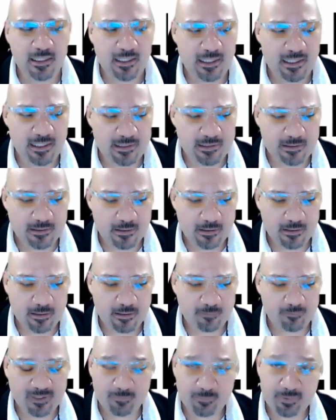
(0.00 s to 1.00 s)
And
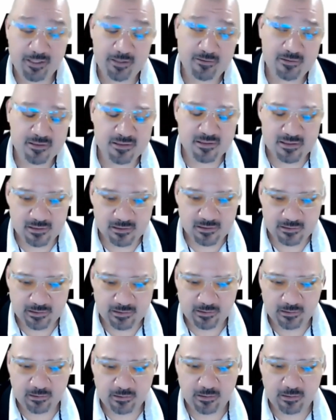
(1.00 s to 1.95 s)
my parents, they